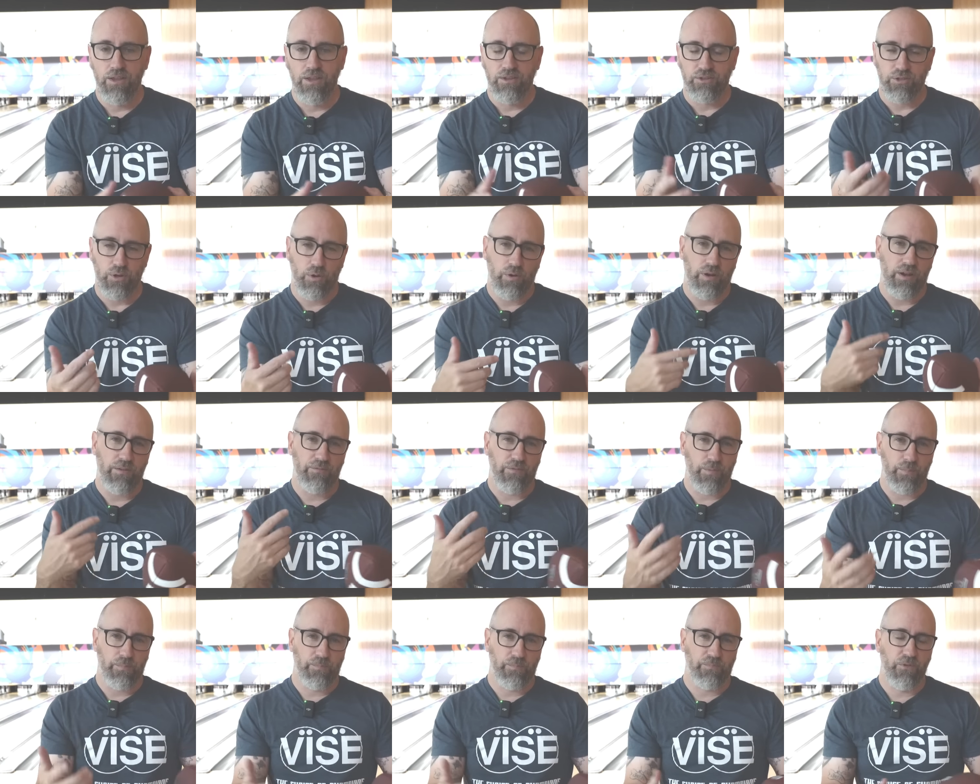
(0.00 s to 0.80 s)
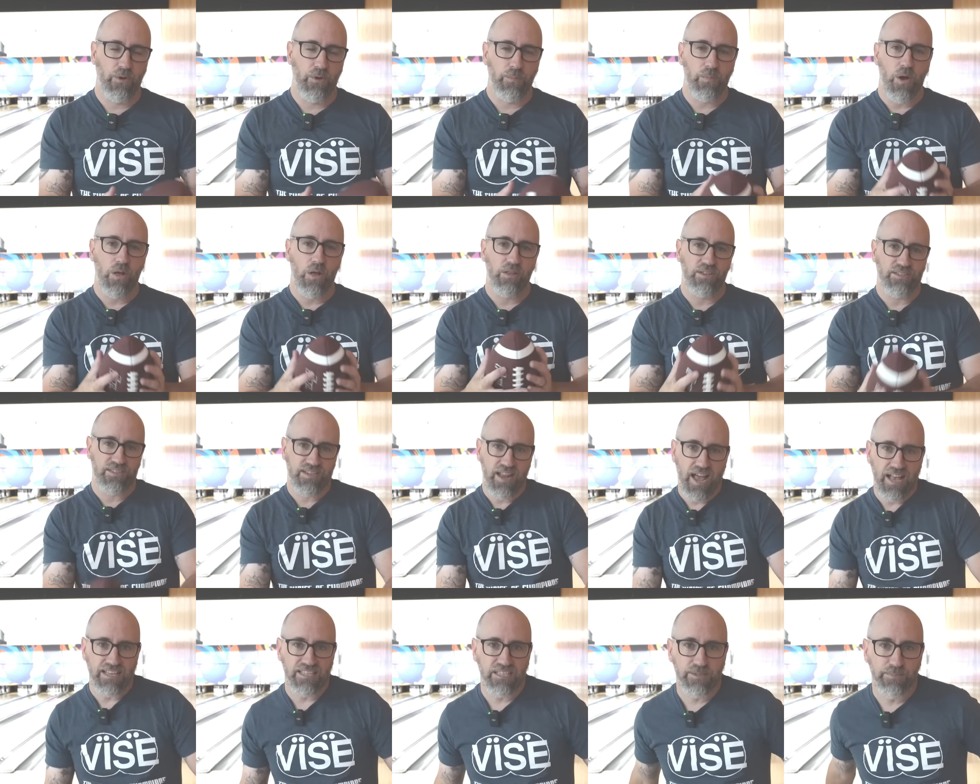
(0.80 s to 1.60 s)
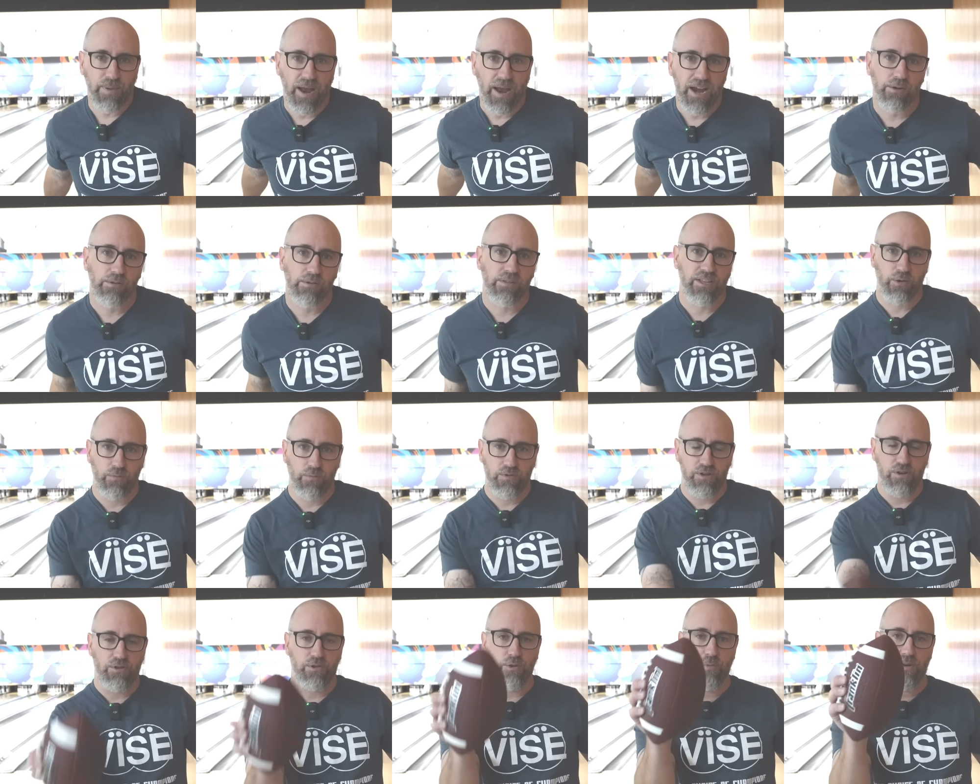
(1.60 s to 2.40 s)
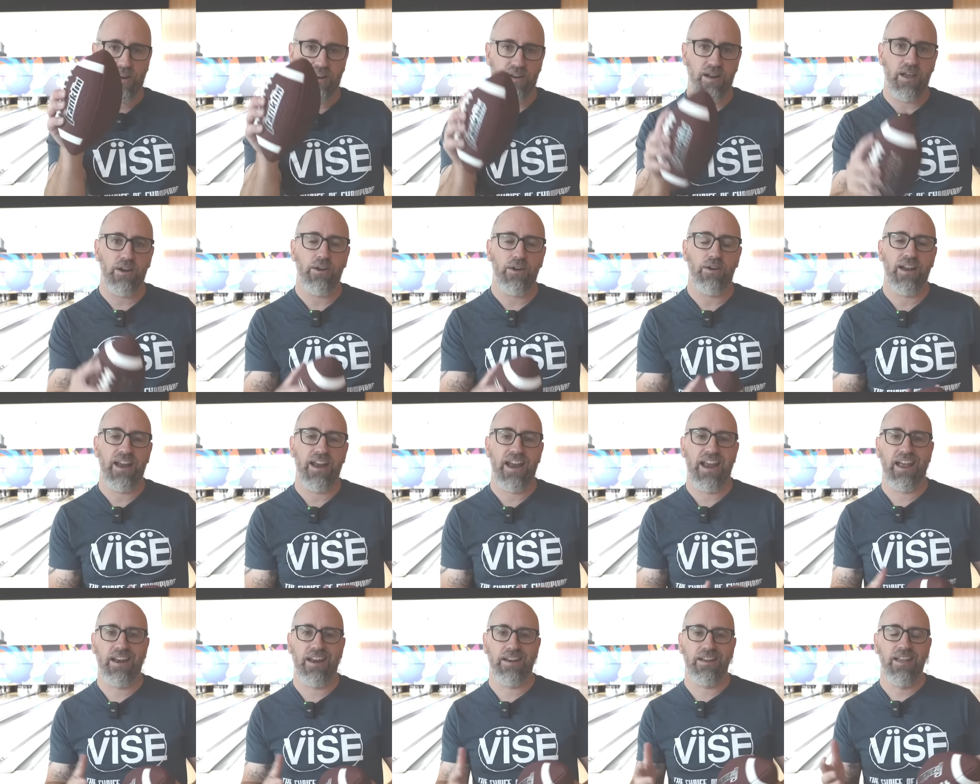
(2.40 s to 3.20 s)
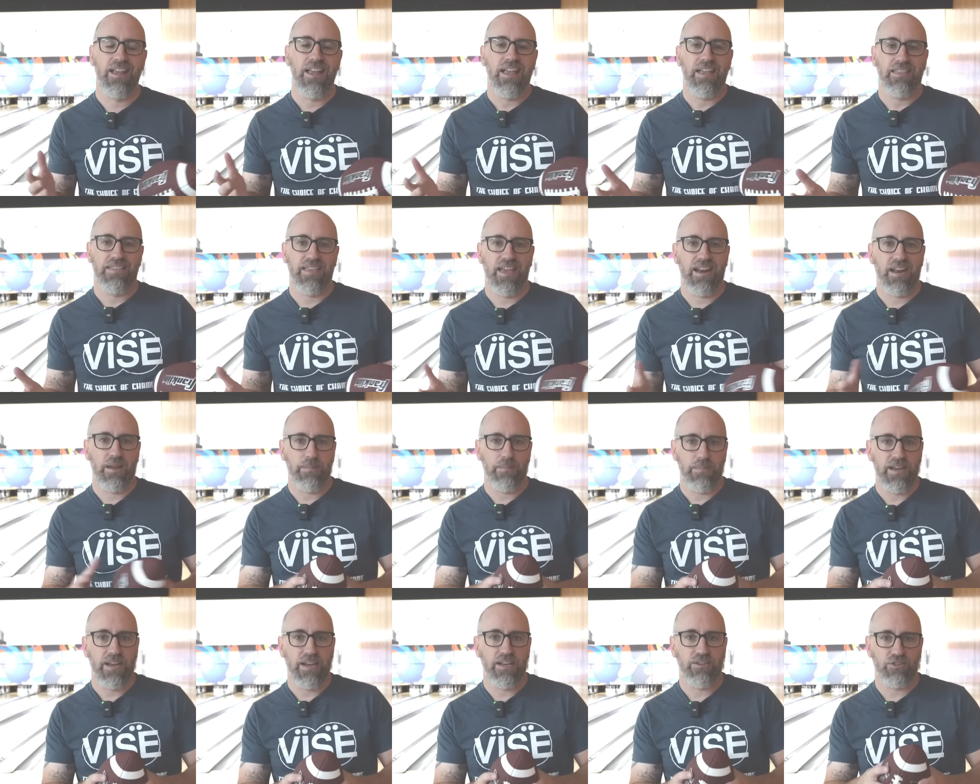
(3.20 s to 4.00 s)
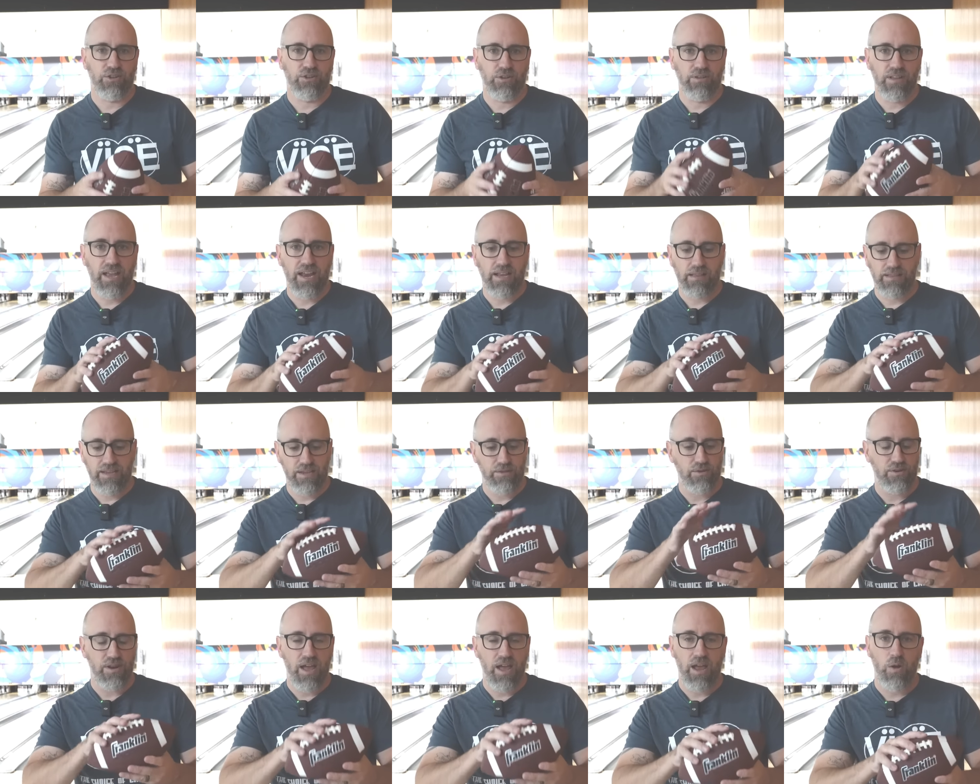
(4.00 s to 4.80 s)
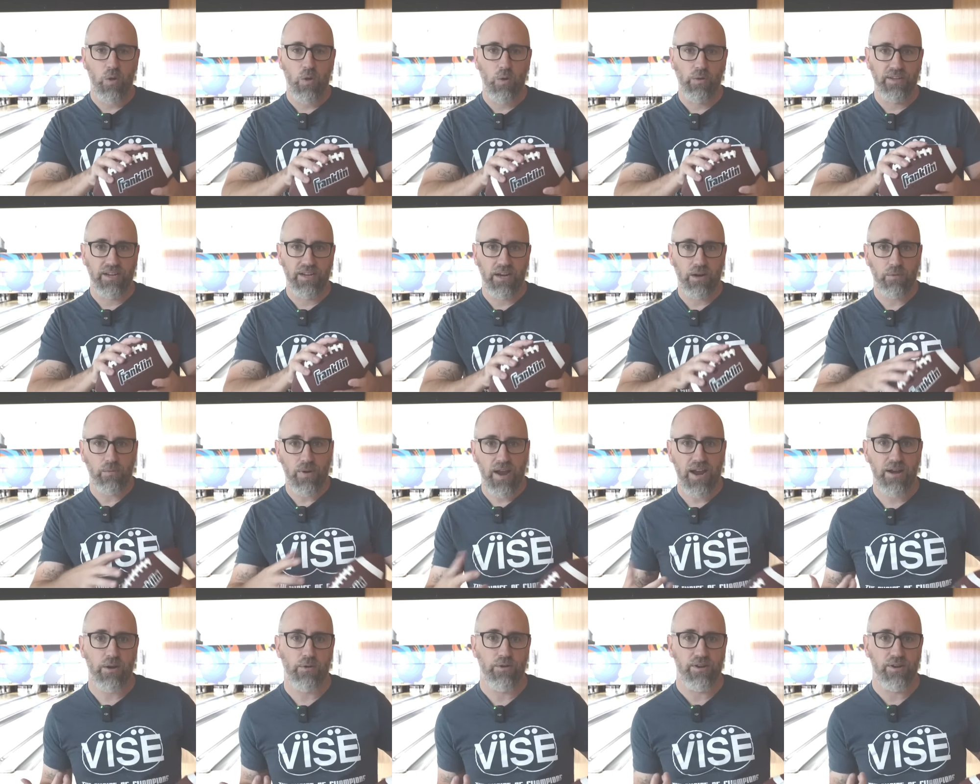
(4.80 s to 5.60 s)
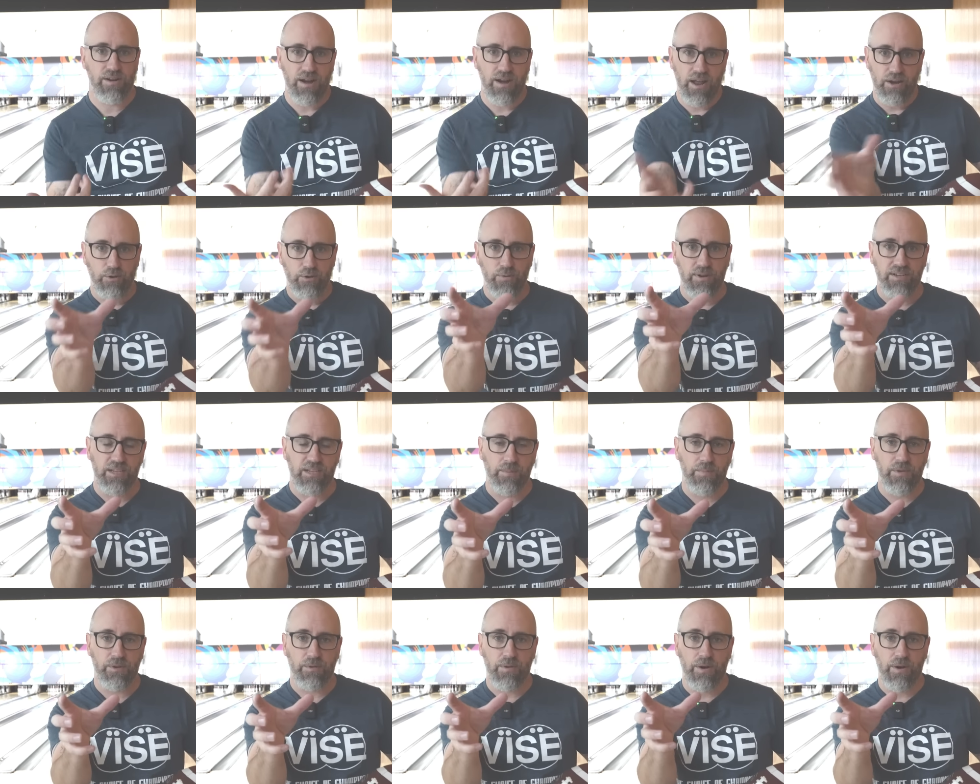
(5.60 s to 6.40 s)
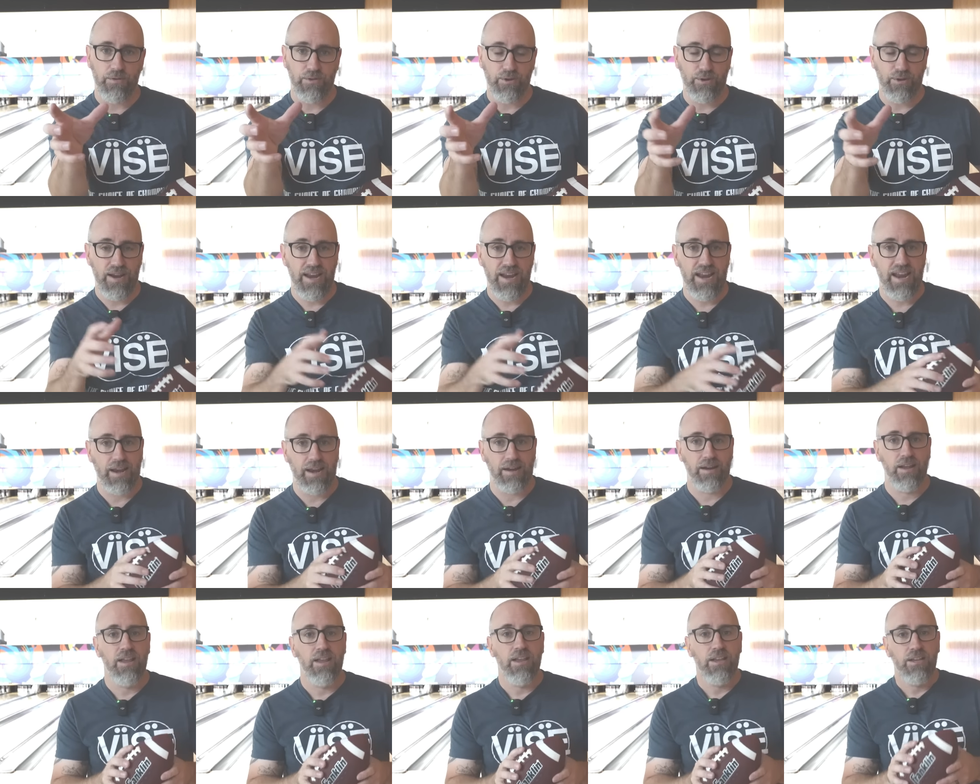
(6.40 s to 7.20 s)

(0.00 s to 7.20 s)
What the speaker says: So if the football is not spiraling when you're throwing it underhand, then it means you're likely either not holding it right or you're not doing something right with your hand.